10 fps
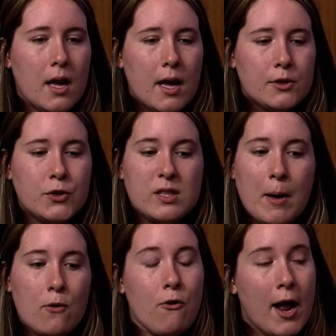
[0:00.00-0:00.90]
It's just
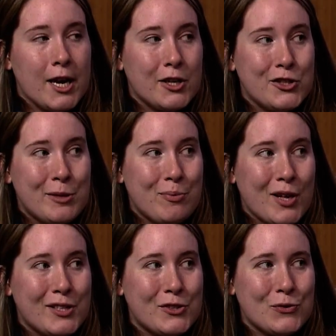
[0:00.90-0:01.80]
about finding a cheap
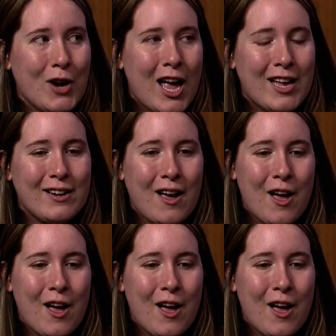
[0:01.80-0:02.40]
place to rent